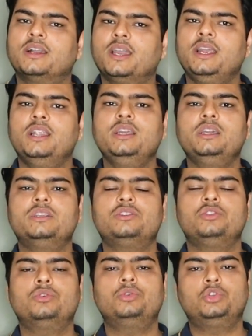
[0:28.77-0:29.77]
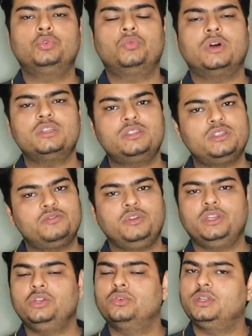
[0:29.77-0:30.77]
Kindly ensure to watch this
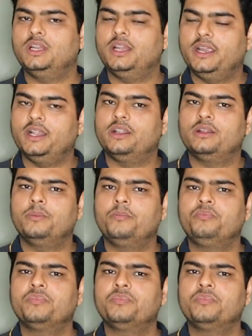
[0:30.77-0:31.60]
video till end.